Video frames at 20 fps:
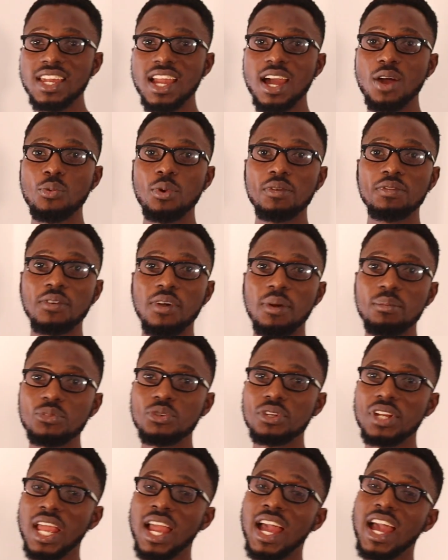there, we've come
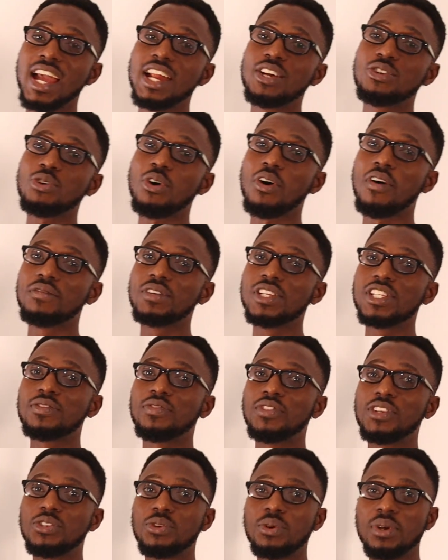to the end of this
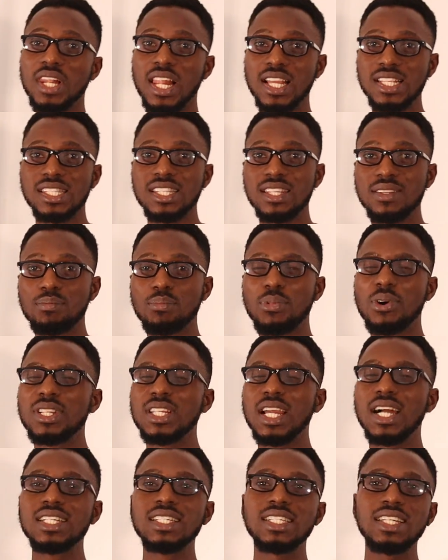video lesson, but
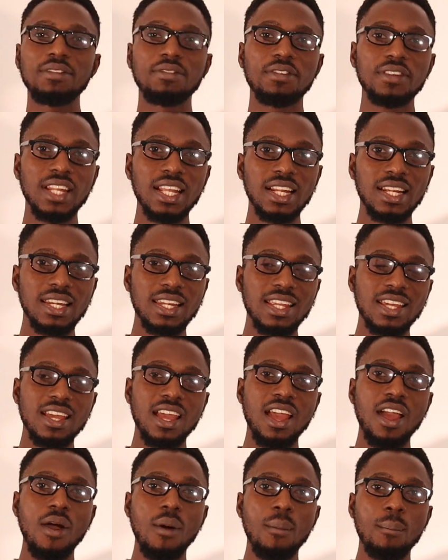there are definitely
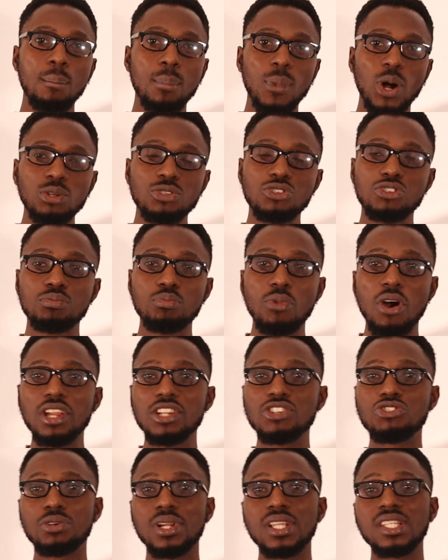much more
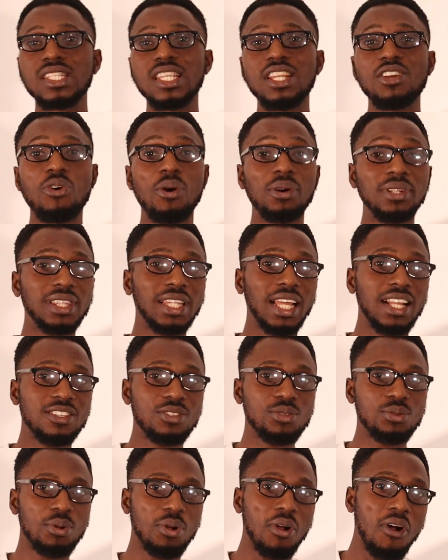interesting content
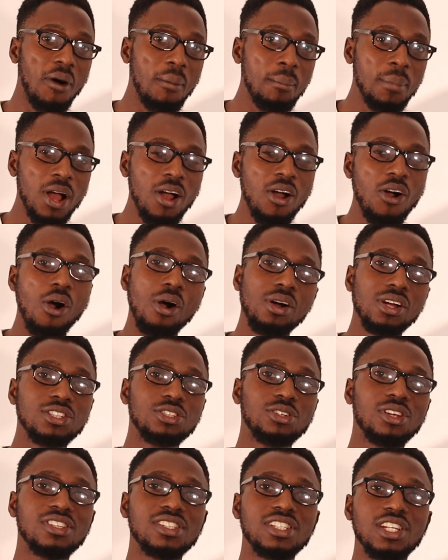to come. All you
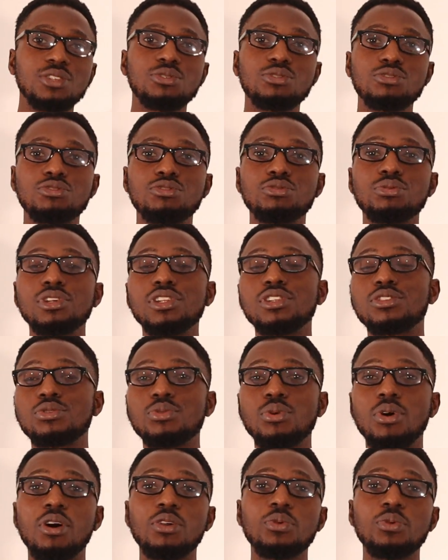just need to do is to